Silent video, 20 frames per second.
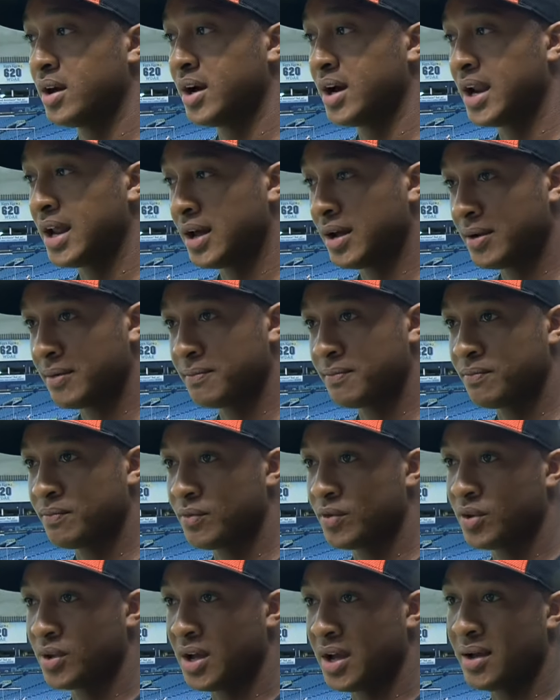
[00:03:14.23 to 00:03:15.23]
I got
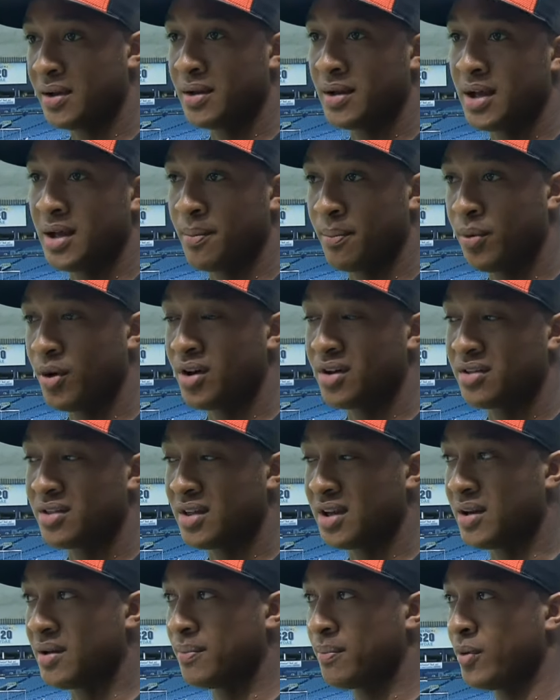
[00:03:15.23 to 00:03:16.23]
to, and
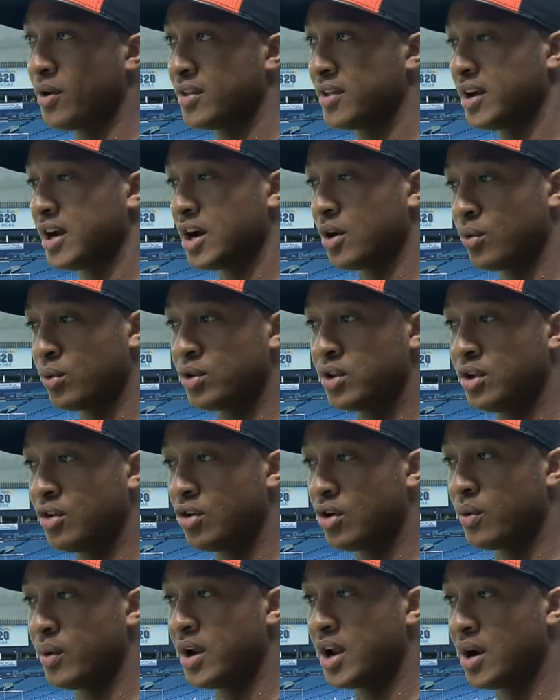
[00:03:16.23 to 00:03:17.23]
plus I got a
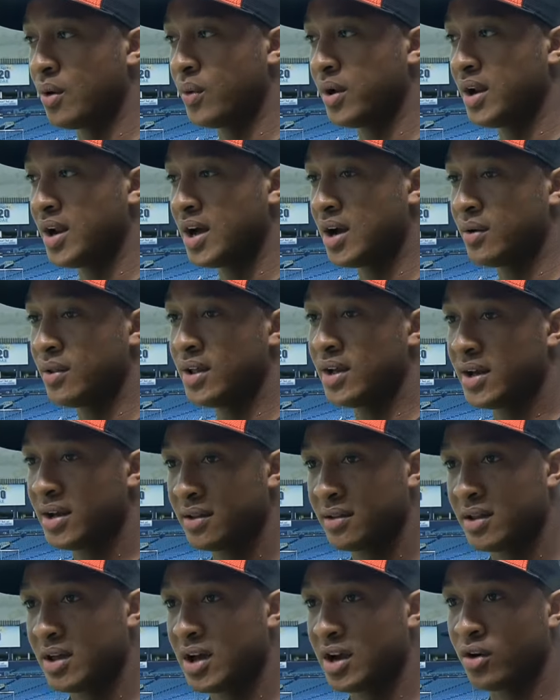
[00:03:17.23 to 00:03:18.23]
routine going on right now
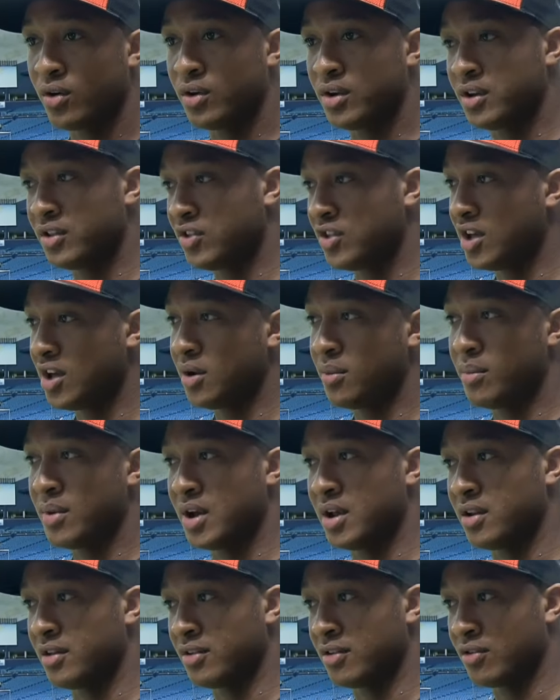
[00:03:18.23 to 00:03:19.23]
that I go in the gym
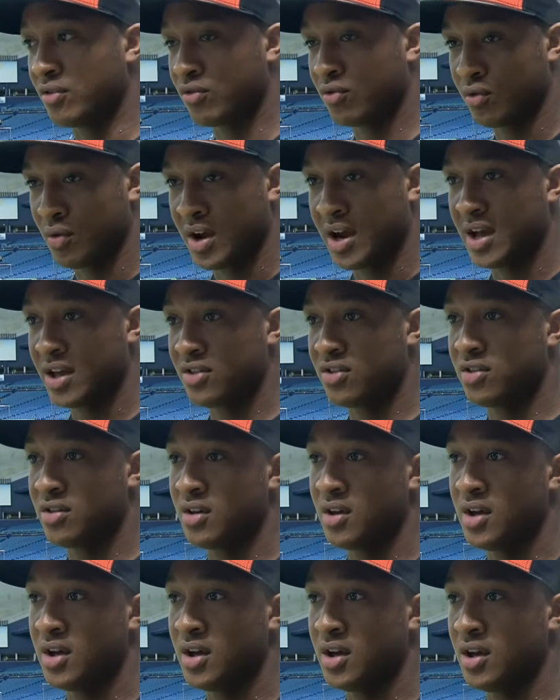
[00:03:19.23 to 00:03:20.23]
and
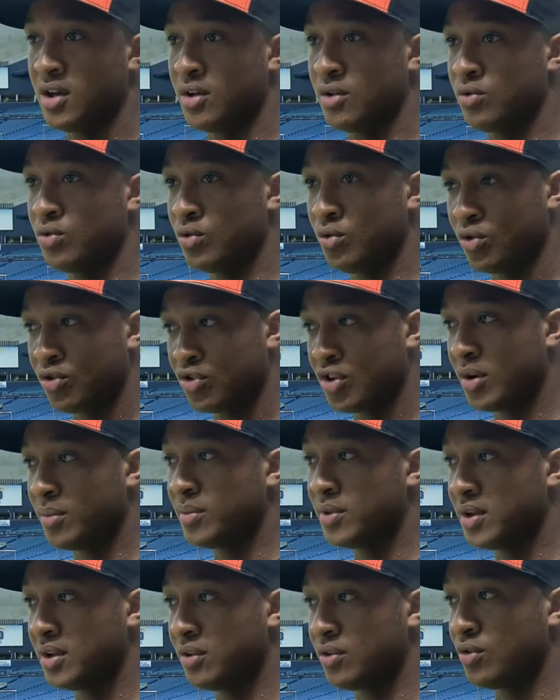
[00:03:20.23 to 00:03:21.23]
stretch, do
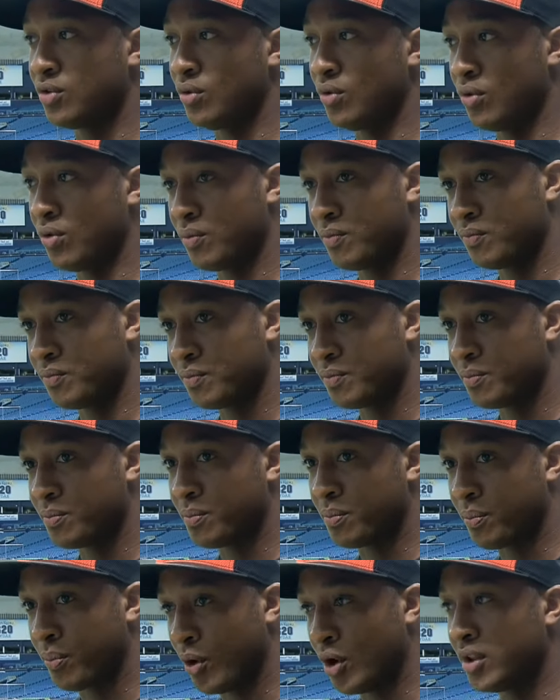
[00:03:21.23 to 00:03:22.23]
something to
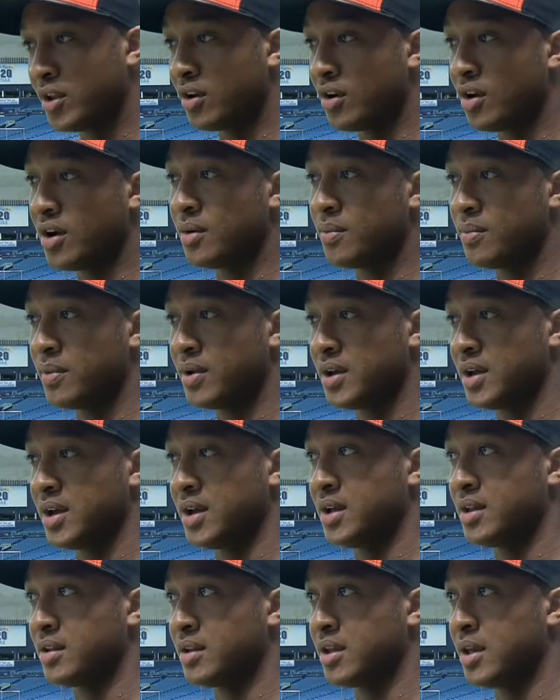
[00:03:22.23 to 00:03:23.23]
build it up
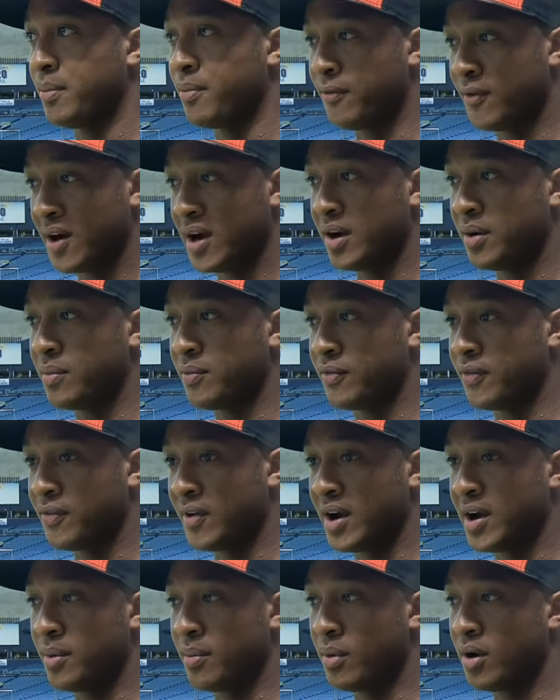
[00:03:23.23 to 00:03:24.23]
and keep fire
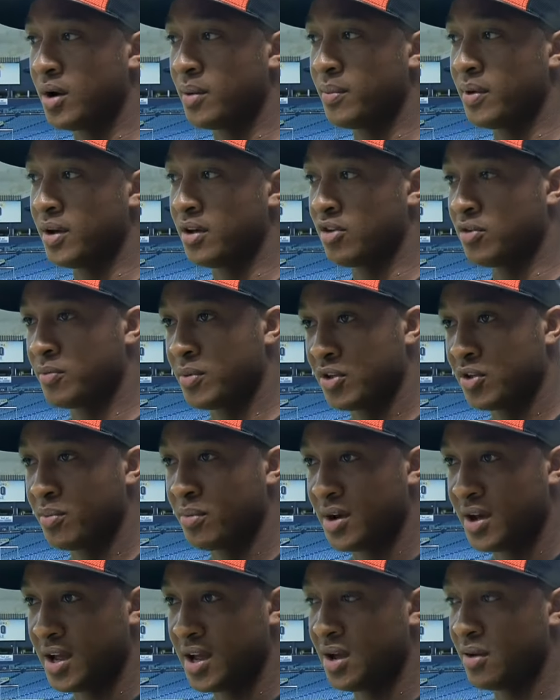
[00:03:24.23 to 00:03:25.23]
them up, and
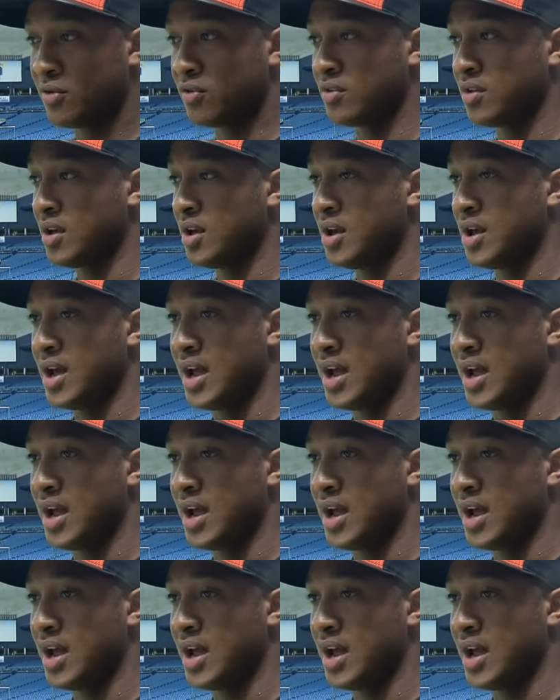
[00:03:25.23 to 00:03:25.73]
especially my hips,